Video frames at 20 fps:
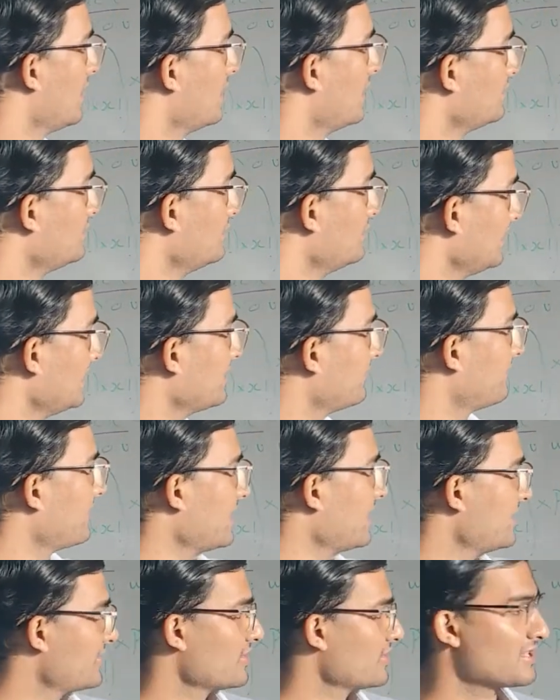you need a
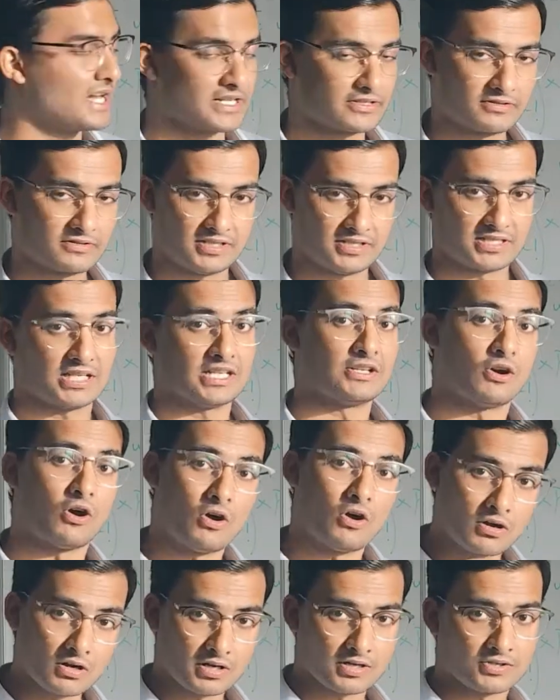financial calculator in
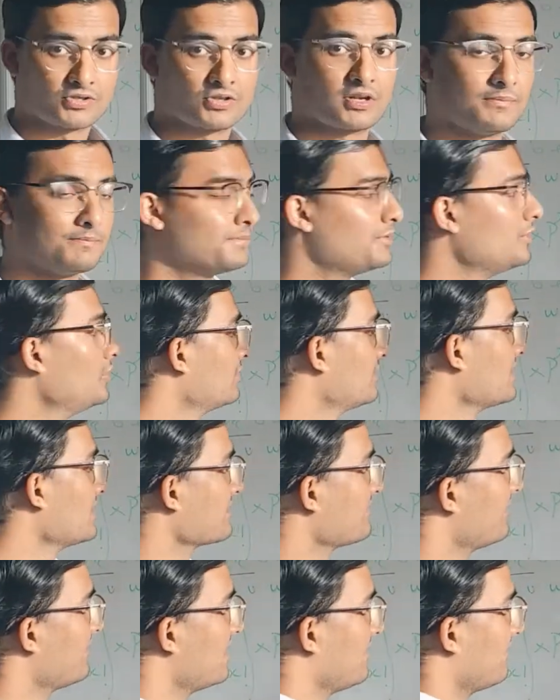order to compute this
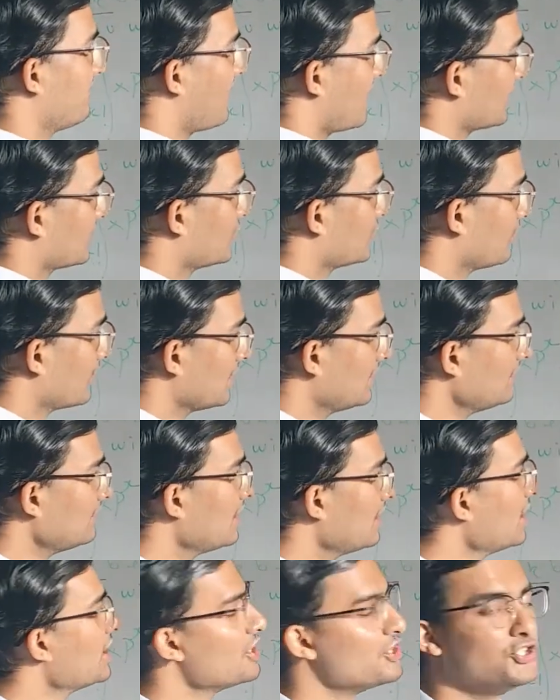very factorial.
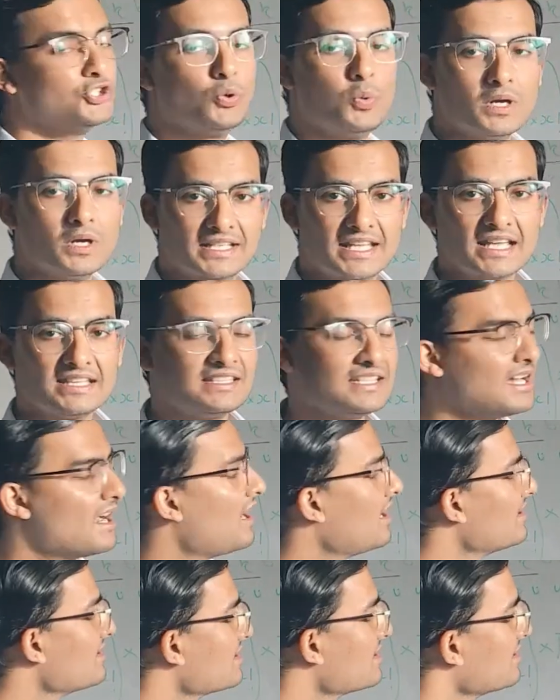You will get the
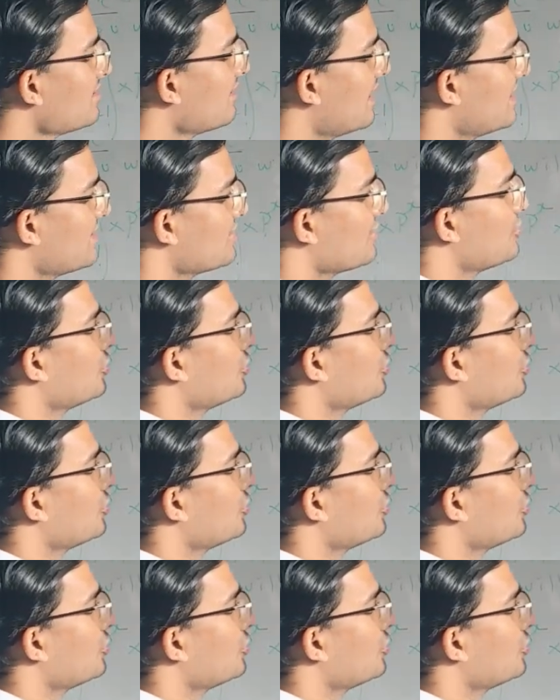answer as